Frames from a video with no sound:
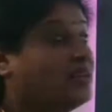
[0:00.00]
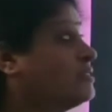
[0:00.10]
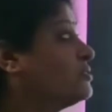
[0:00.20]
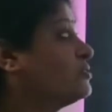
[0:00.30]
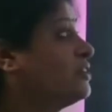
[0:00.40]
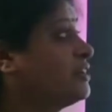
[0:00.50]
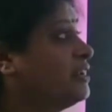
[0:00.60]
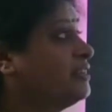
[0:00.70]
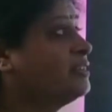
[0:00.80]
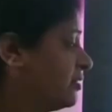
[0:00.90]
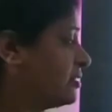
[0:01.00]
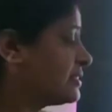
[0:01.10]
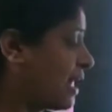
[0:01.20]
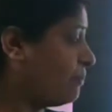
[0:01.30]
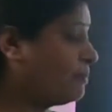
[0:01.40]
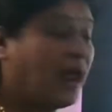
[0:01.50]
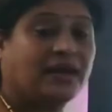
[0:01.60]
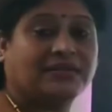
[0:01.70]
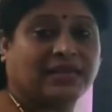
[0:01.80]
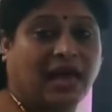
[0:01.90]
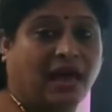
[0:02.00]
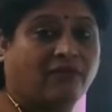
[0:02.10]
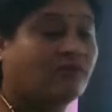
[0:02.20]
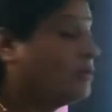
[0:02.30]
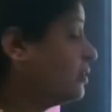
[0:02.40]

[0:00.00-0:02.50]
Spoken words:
So children, some plants have